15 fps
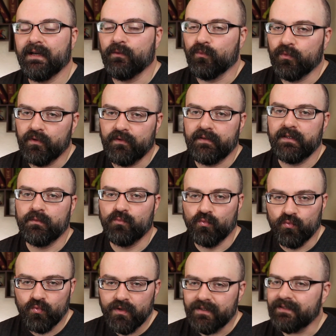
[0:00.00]
I really,
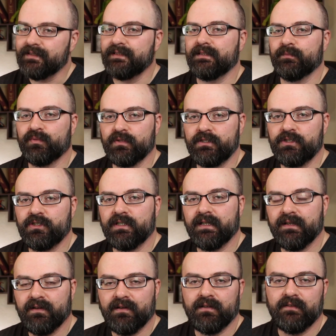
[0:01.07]
really
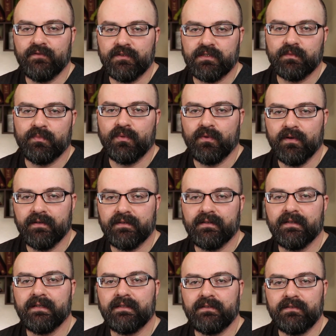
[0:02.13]
appreciate all of the support.
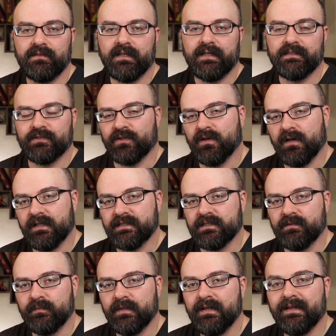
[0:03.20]
You guys are
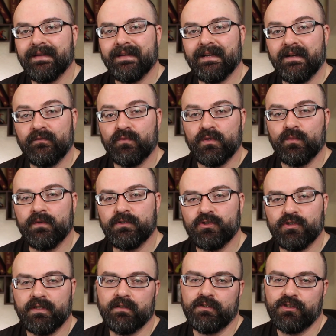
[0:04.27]
awesome. Everyone
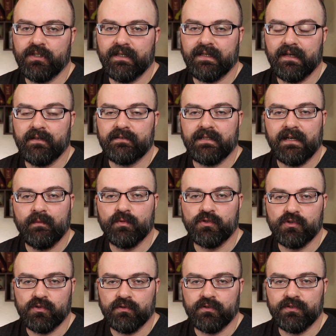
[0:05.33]
should go check out topper
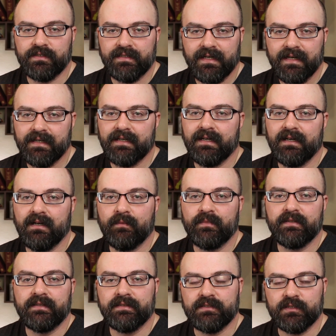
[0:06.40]
jewelers dot
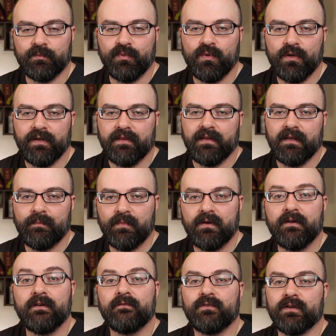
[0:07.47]
com and support them
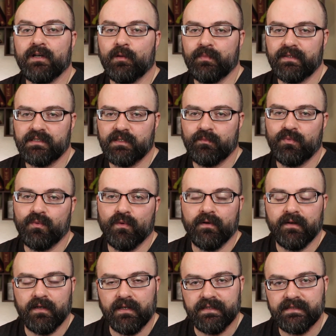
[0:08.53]
for helping
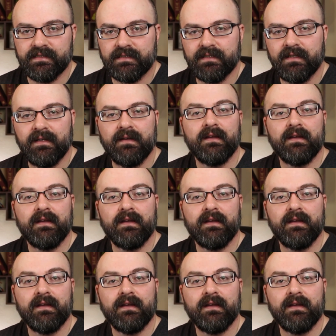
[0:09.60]
support us.